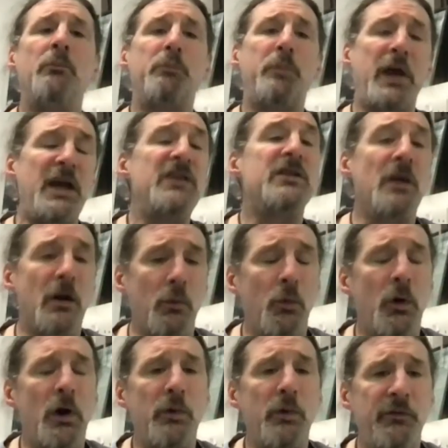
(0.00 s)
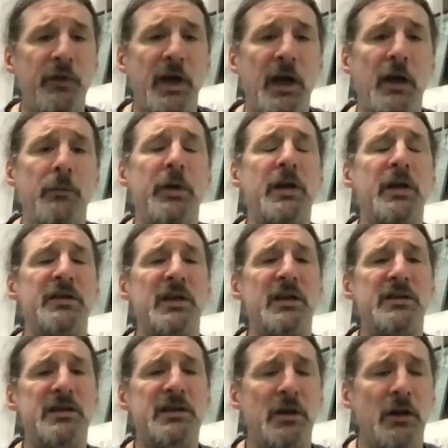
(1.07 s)
based on what we found because they
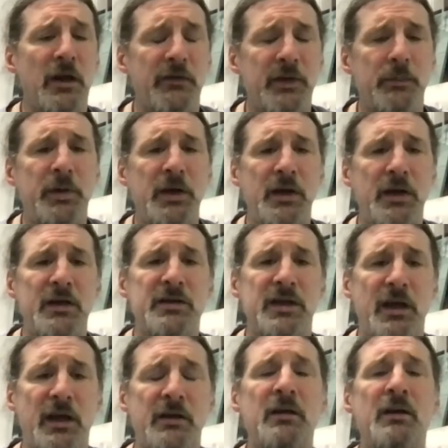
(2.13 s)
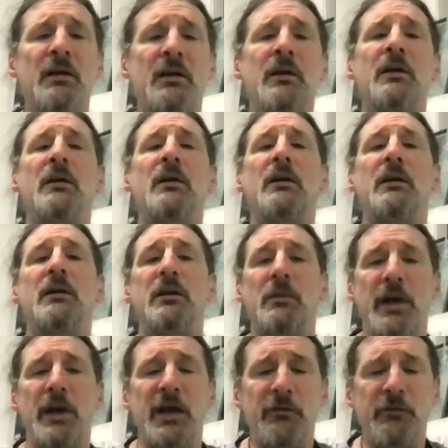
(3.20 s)
still have the PDZ
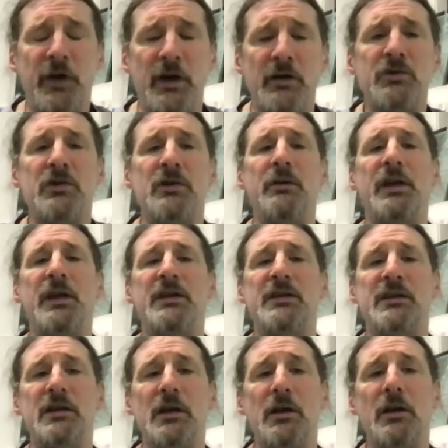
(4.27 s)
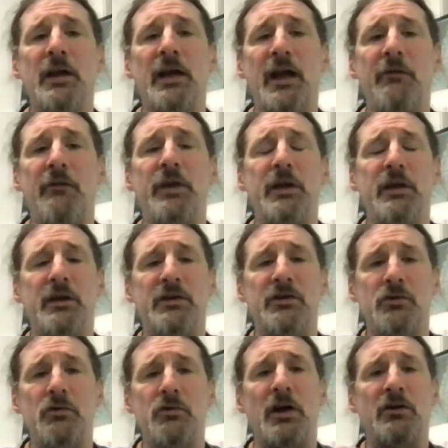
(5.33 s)
domain function. They still have the
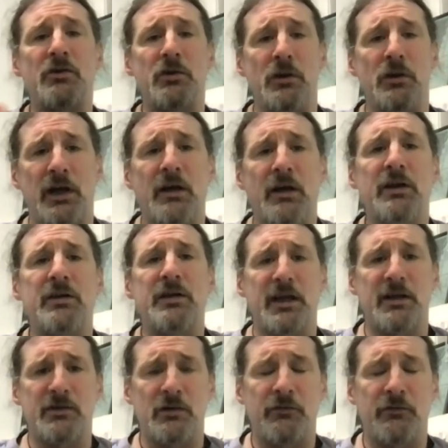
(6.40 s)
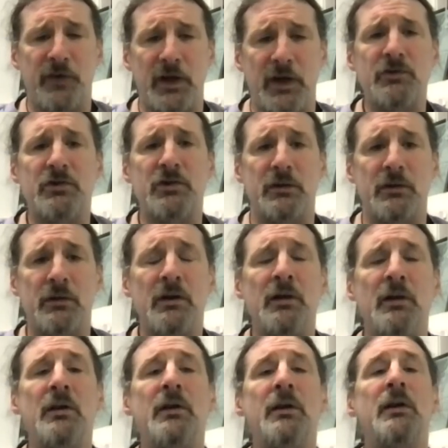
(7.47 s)
structural architecture function,
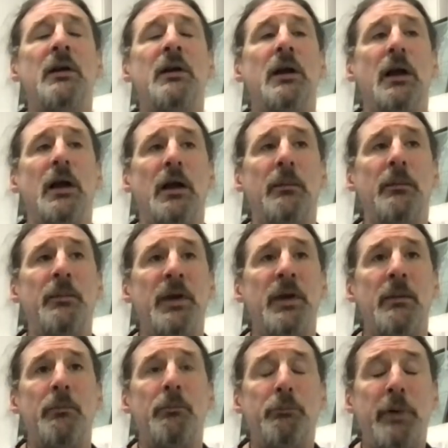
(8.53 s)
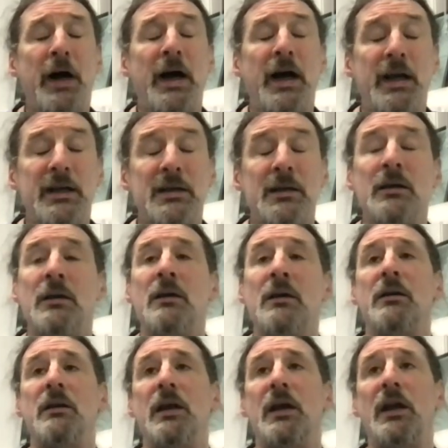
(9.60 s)
um, but
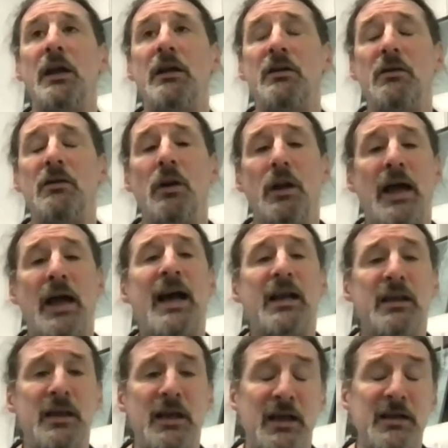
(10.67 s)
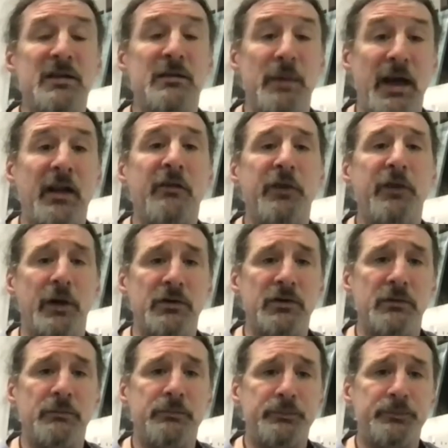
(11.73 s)
they lack the enzymatic function.